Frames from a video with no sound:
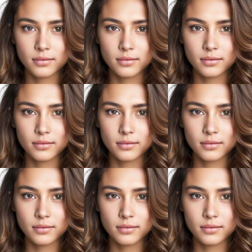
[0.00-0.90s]

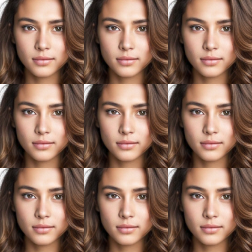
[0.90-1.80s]

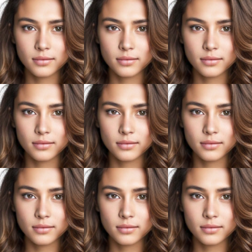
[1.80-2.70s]

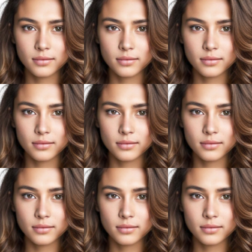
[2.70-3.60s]

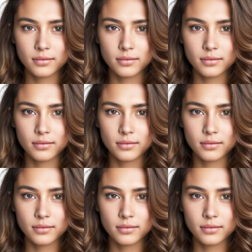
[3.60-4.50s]

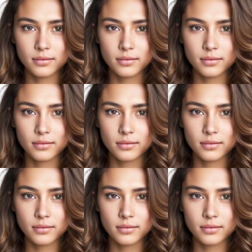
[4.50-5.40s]

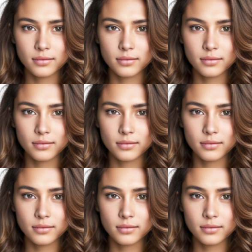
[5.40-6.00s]
[no speech]